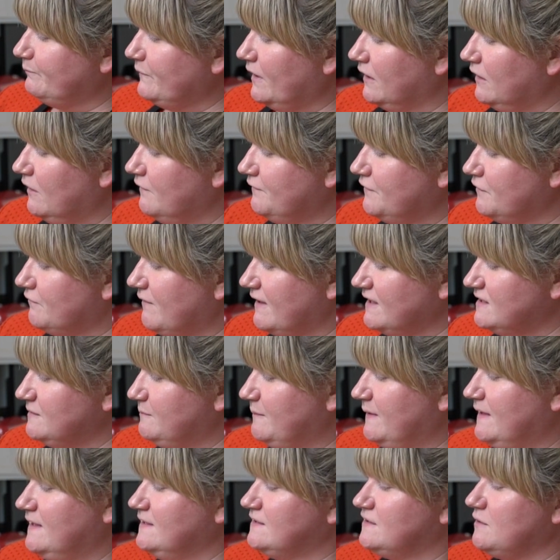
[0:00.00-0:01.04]
a lot of the
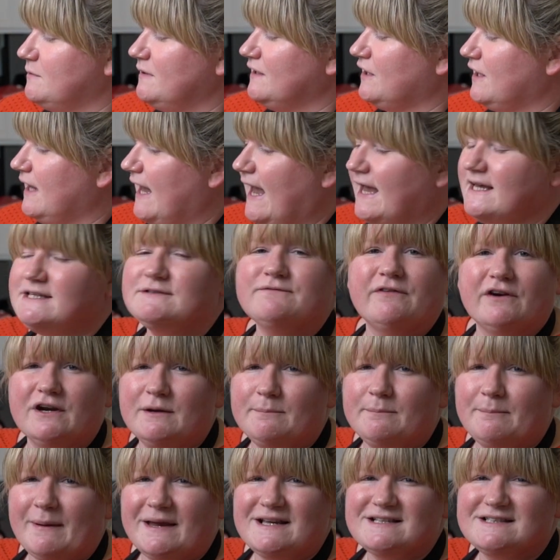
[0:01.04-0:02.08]
recipes, so it has
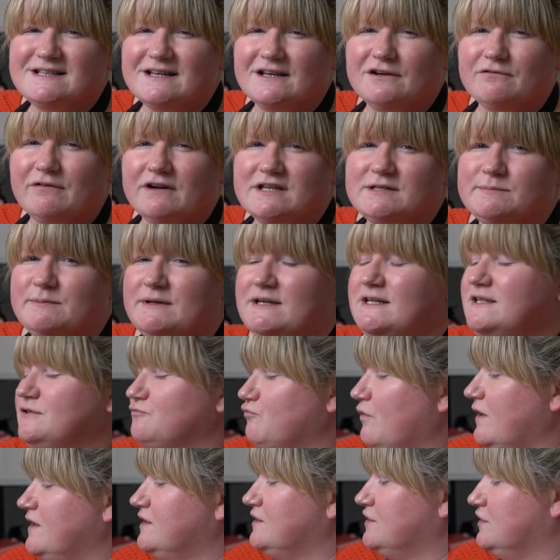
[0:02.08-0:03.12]
very basic recipes,
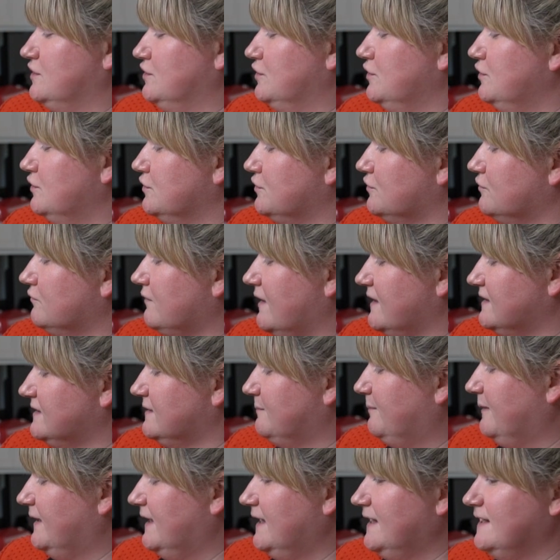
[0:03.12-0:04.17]
rice and noodle
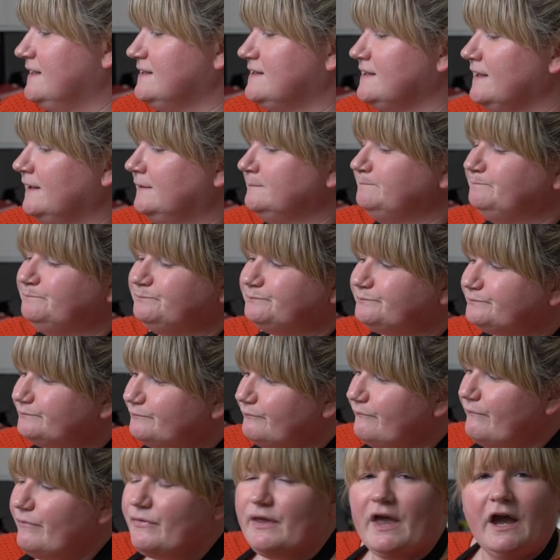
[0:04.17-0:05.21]
recipes,
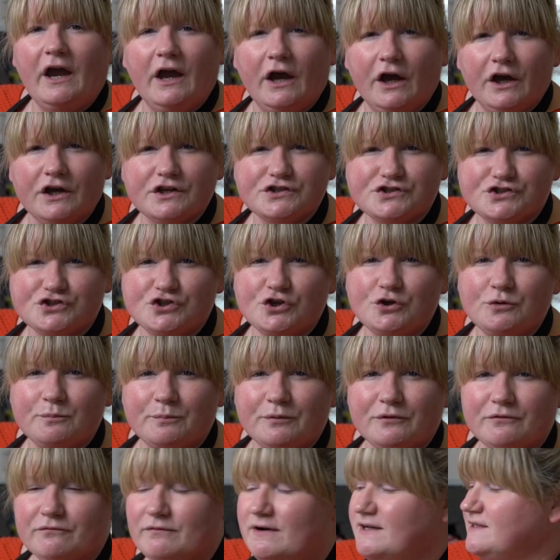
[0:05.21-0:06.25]
soup
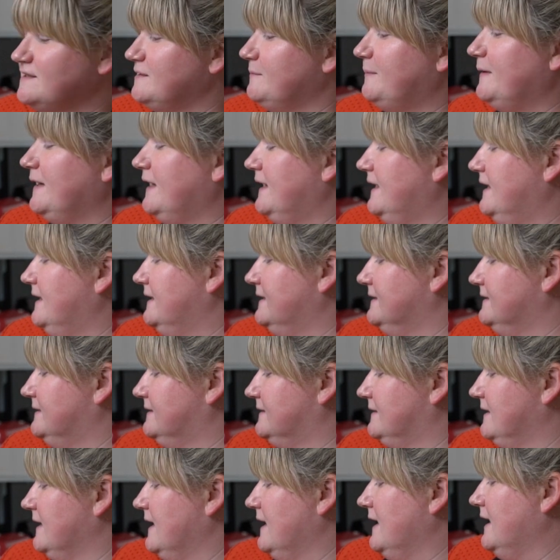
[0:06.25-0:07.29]

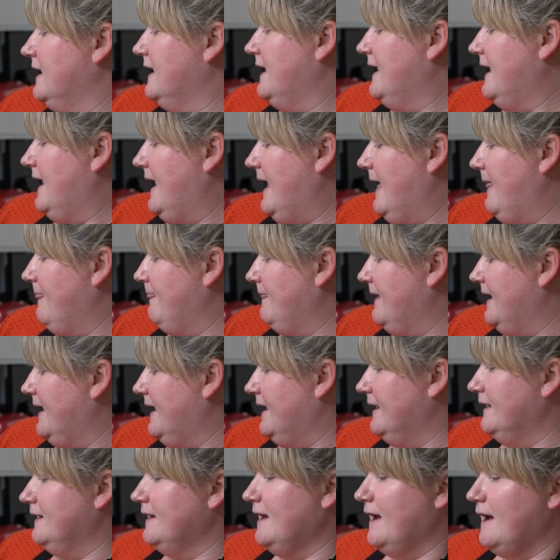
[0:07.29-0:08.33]
recipes, and
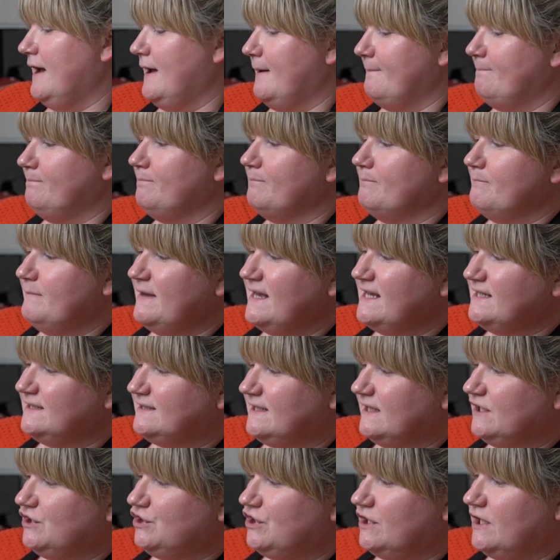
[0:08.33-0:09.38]
then meat
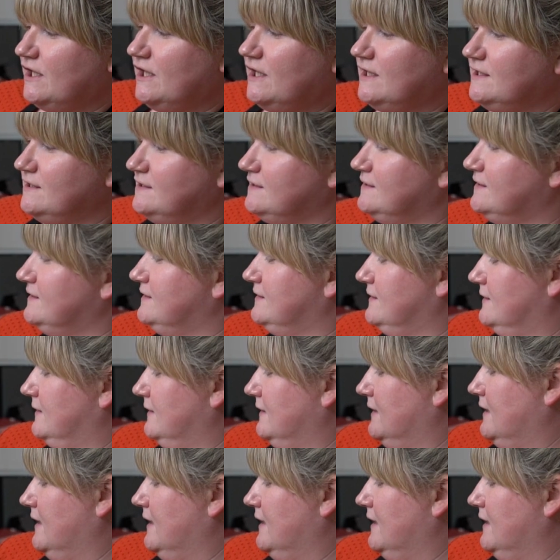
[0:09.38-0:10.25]
dishes,